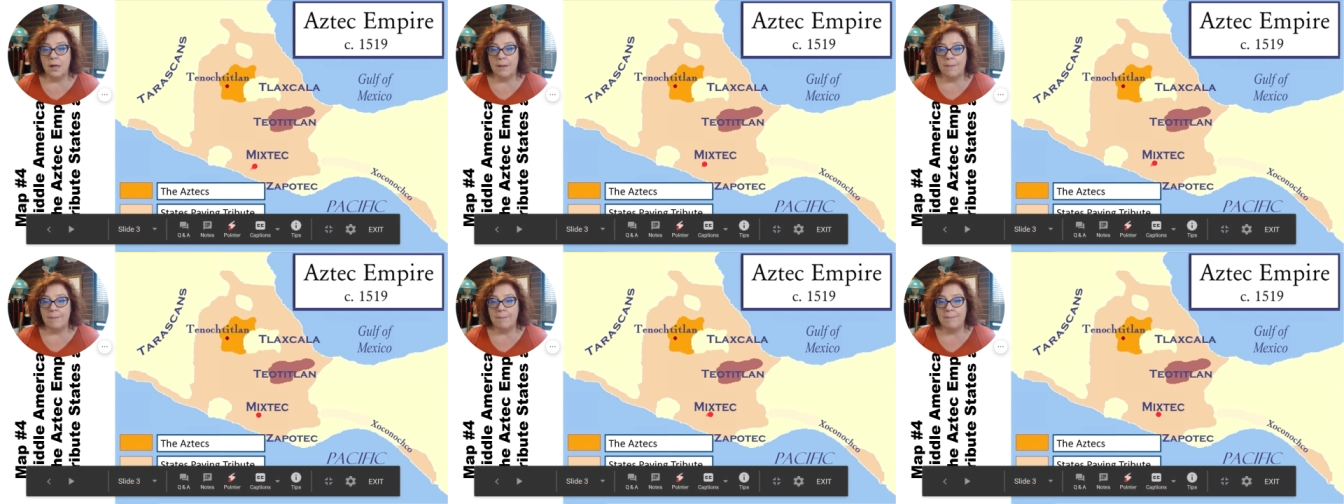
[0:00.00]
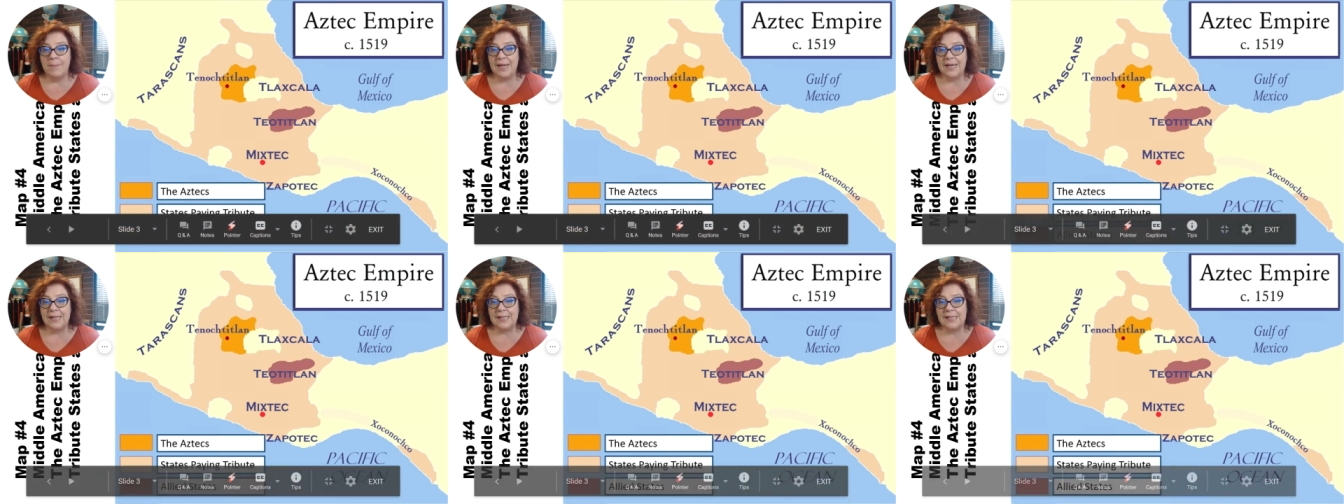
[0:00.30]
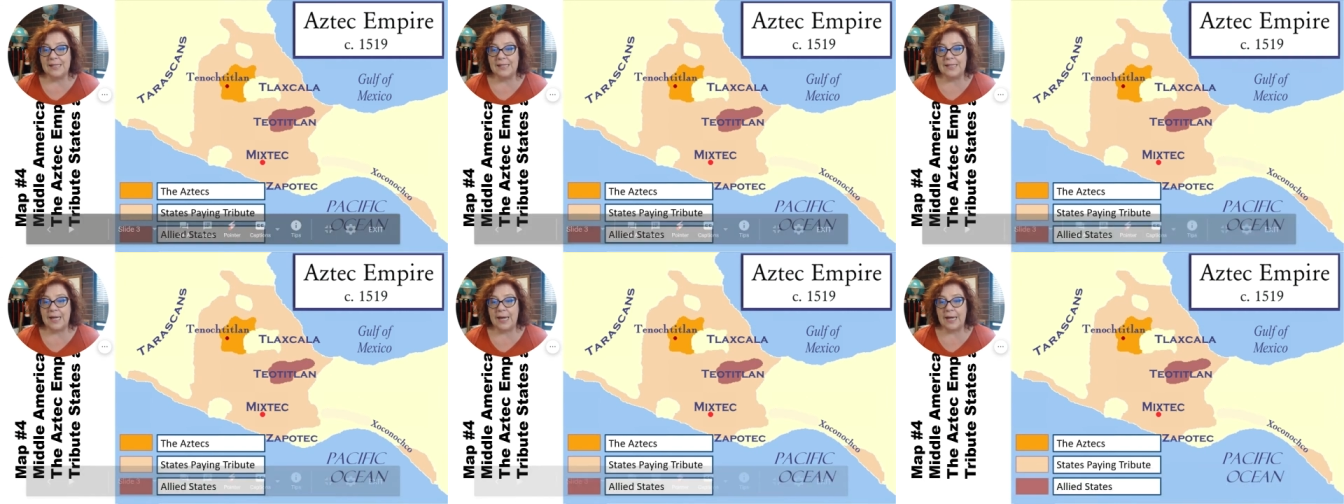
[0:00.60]

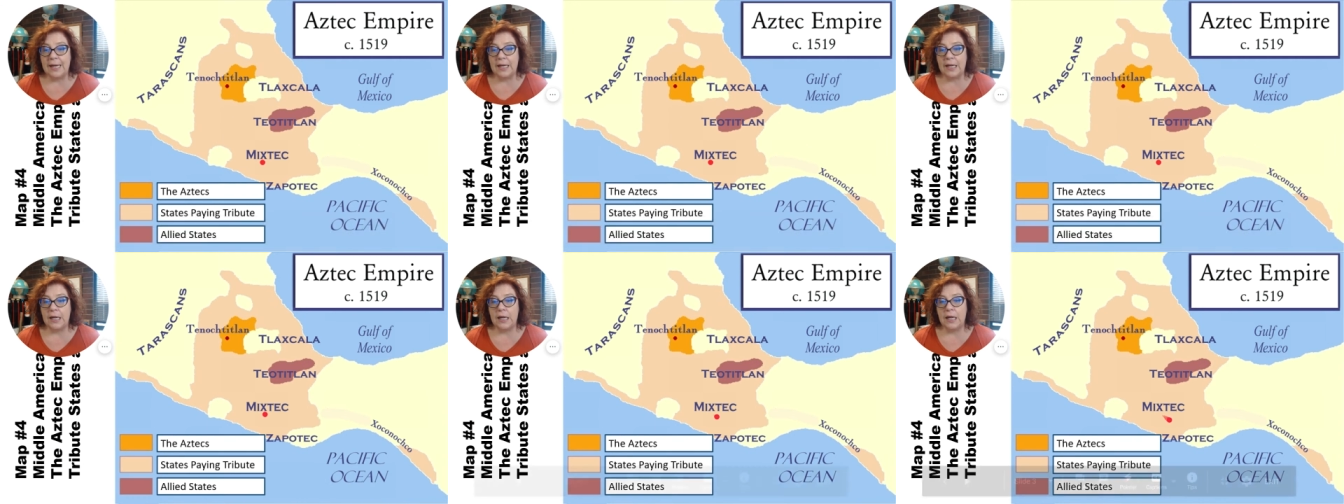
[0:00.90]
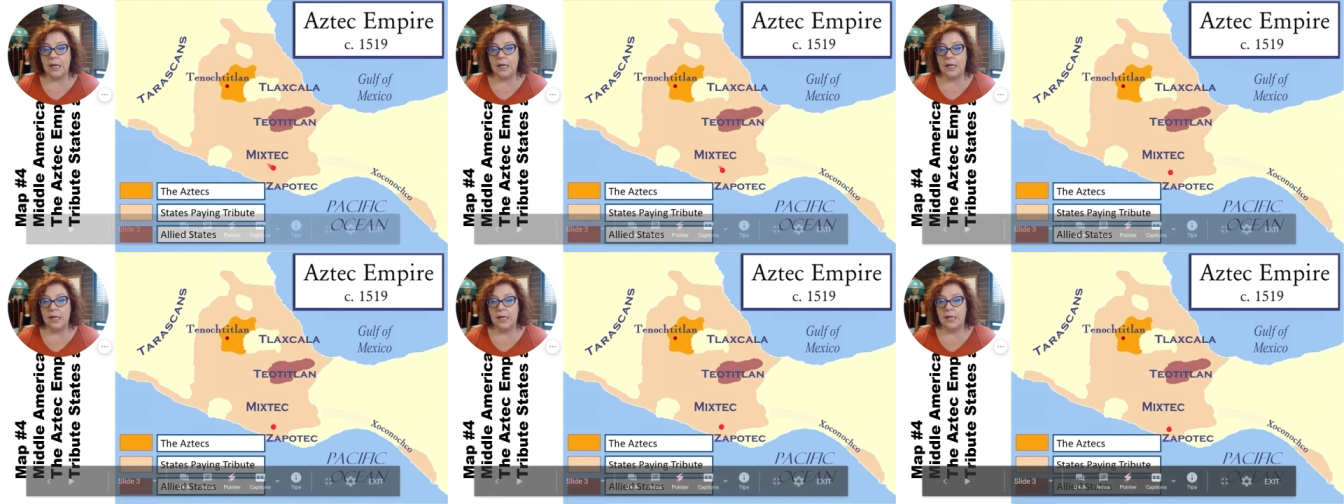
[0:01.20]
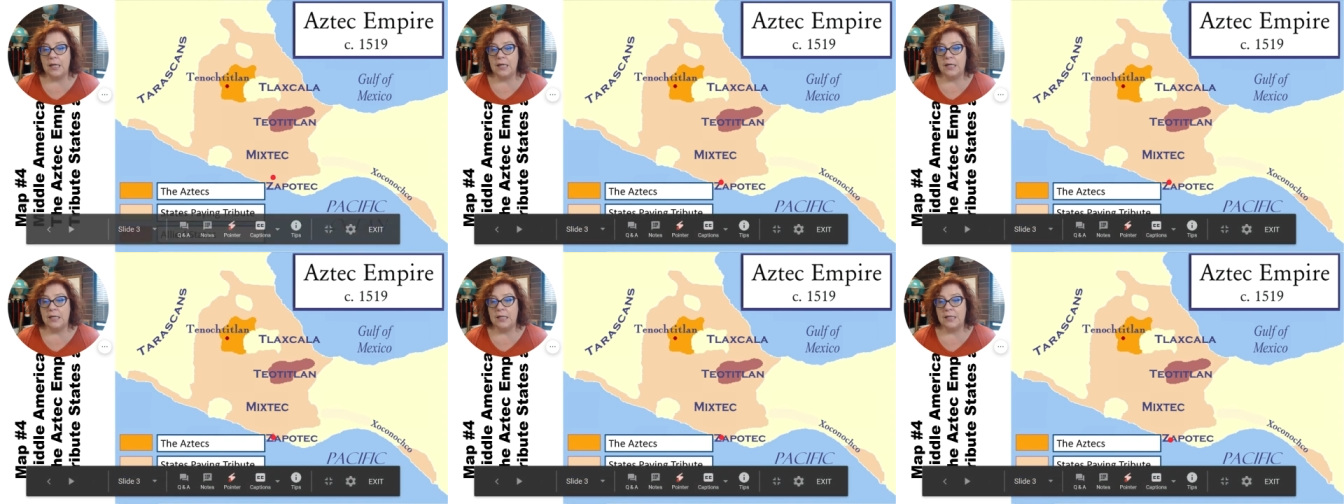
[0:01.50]
Mixtec,
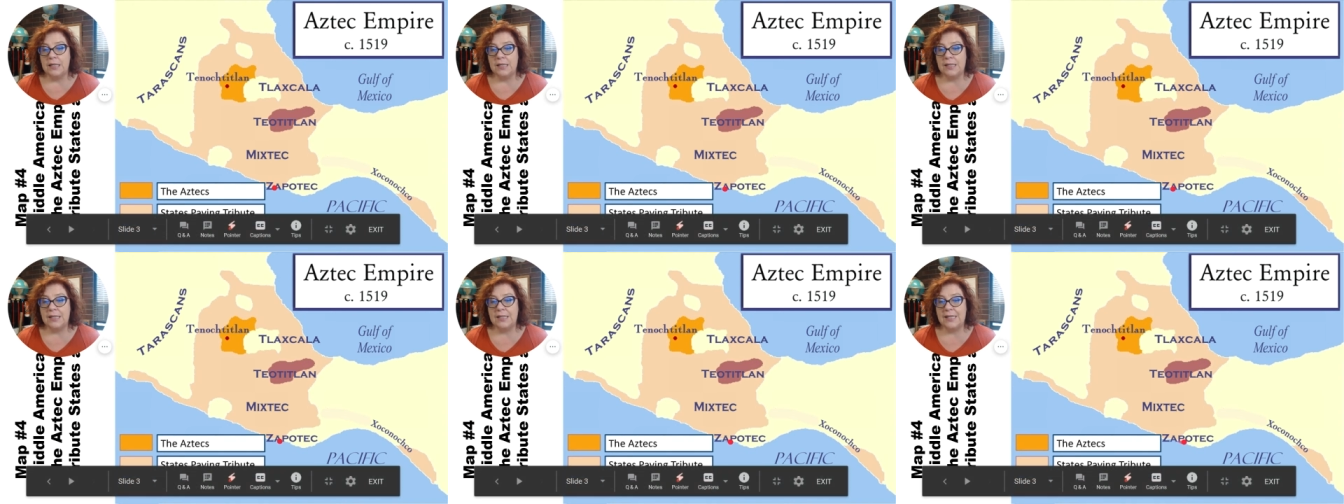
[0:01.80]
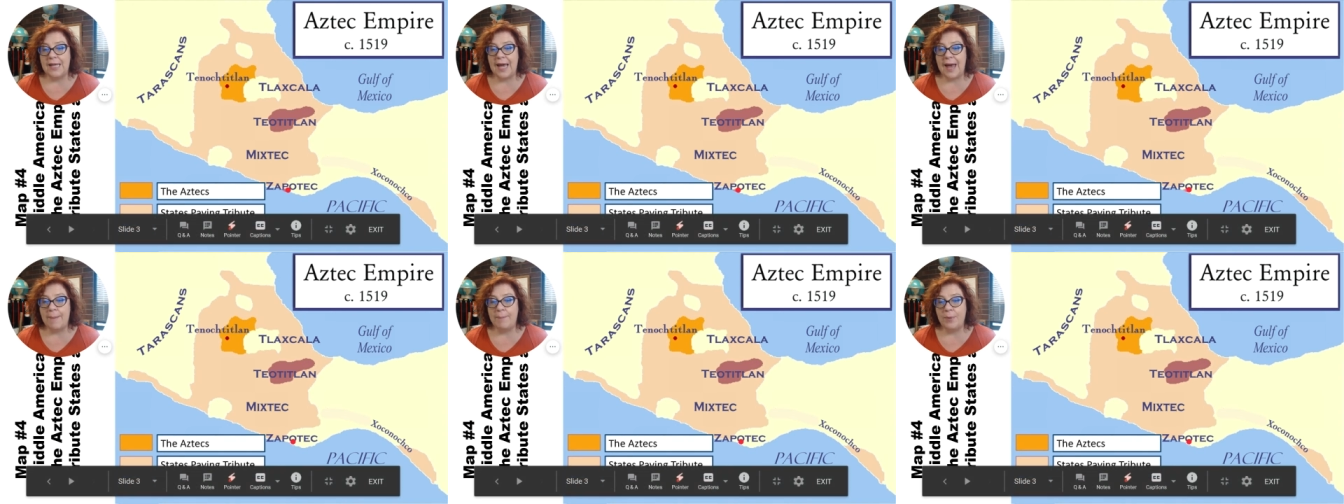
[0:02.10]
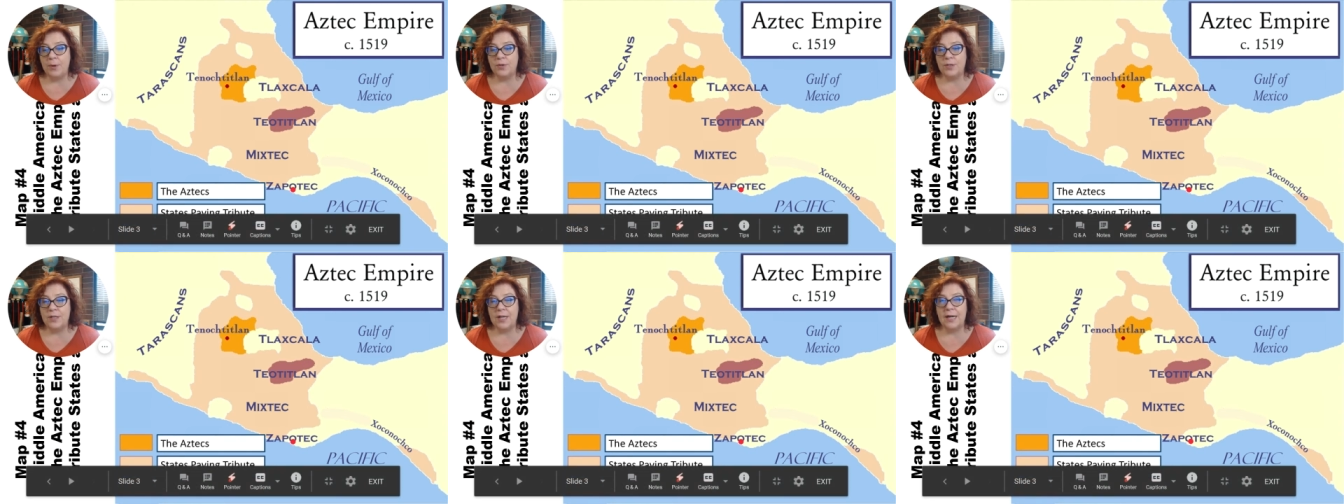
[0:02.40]

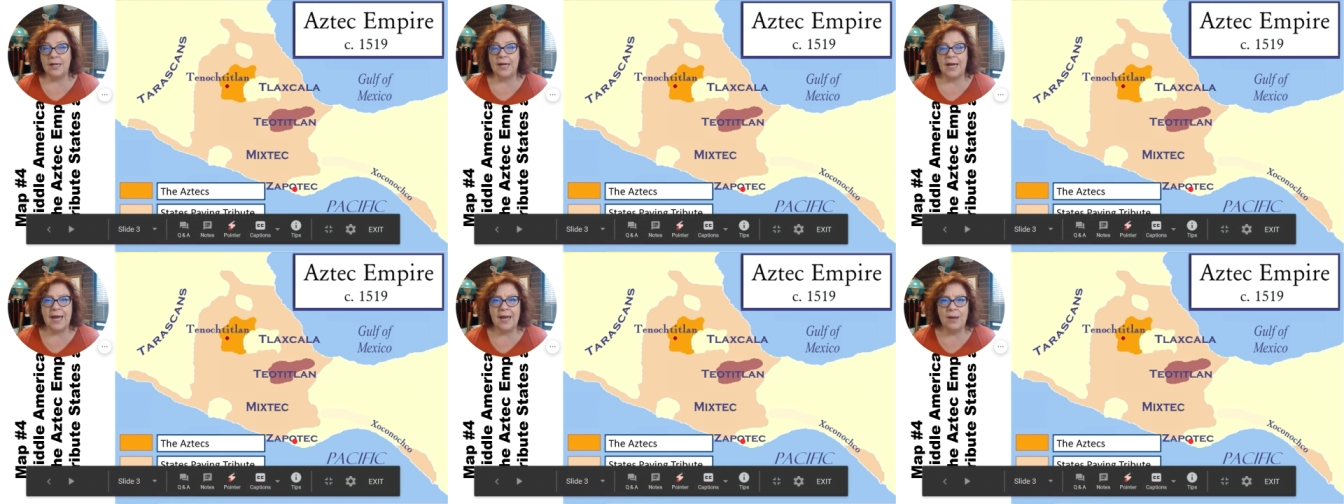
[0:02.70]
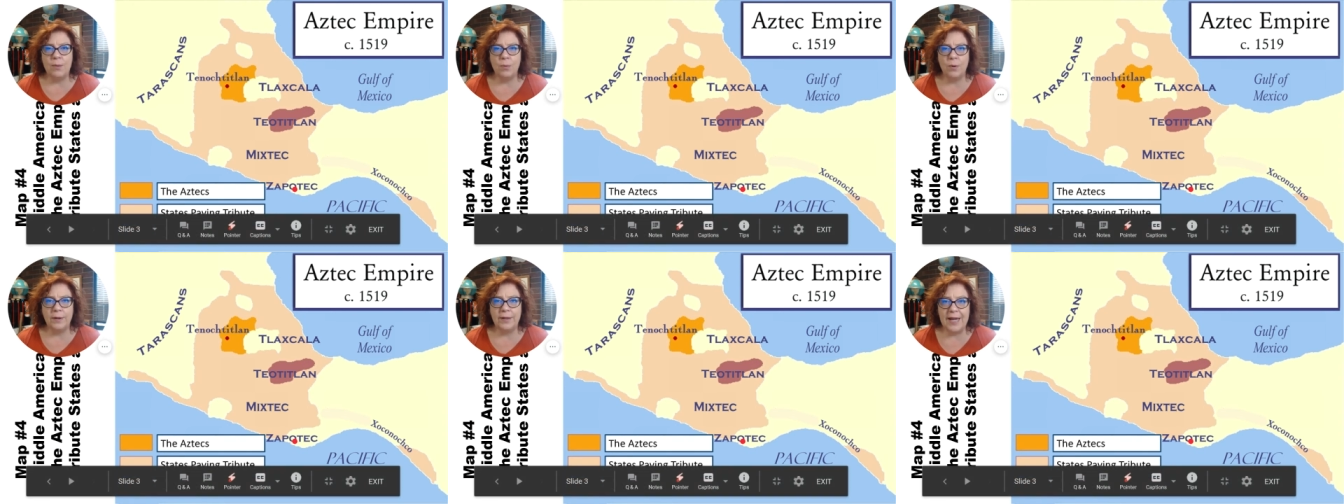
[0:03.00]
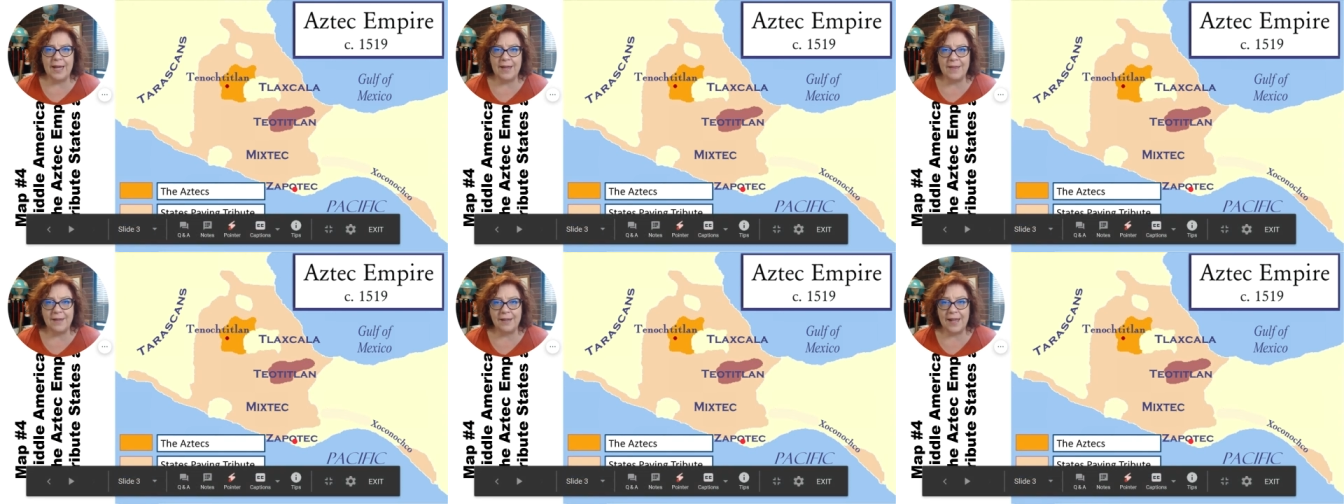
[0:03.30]
Zapotec. Hey, weren't they
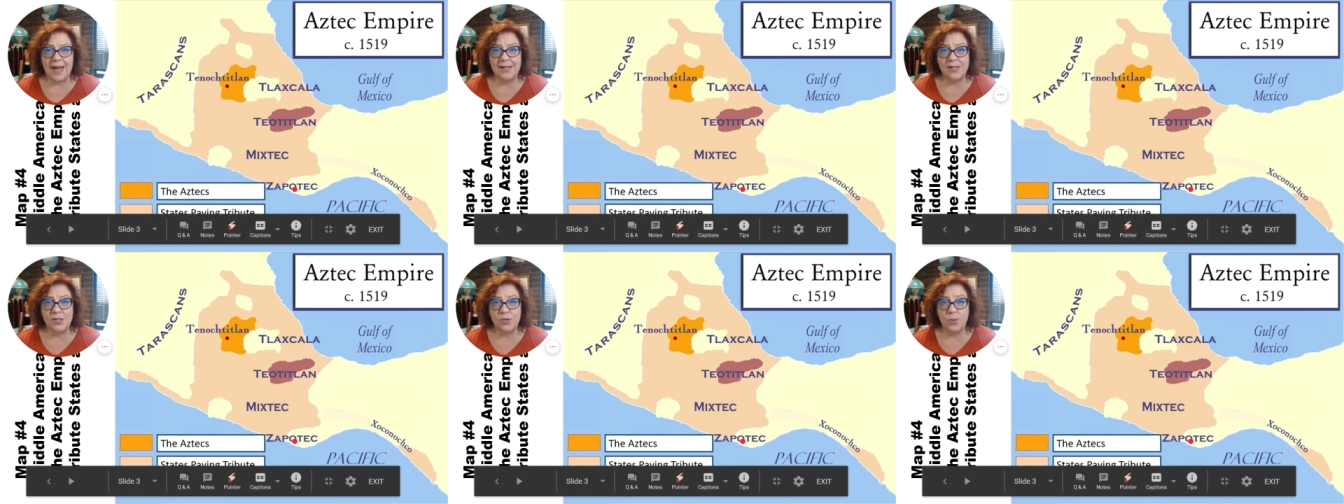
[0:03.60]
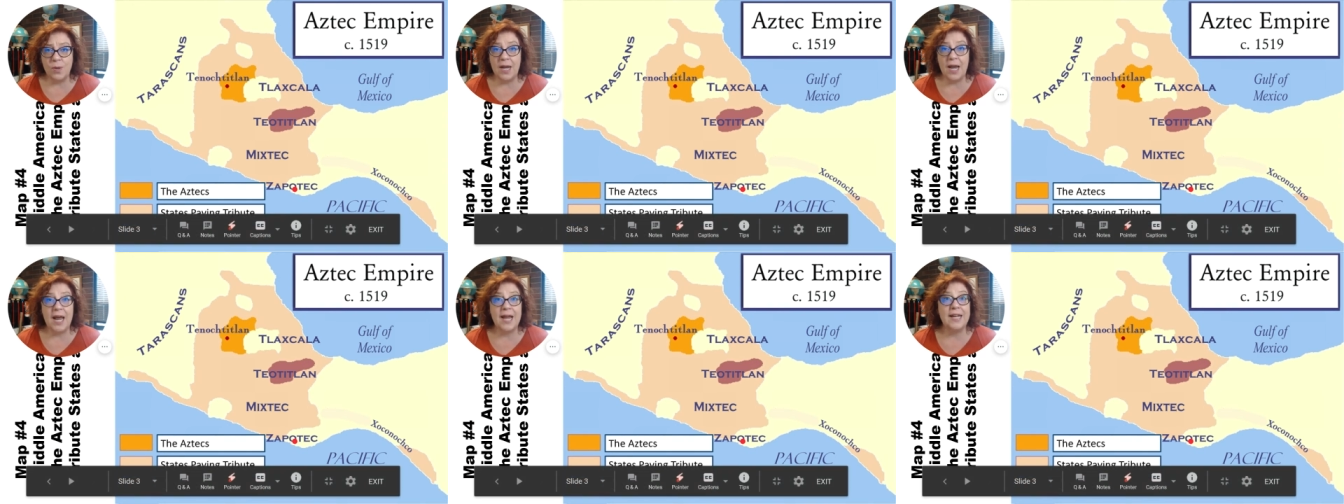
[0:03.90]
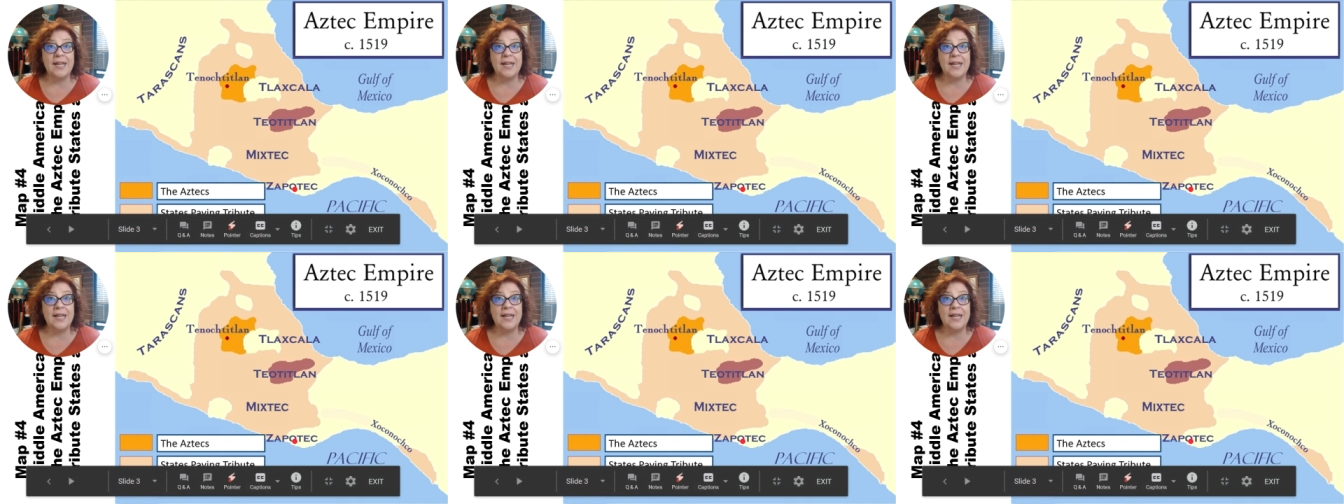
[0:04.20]
in the last one?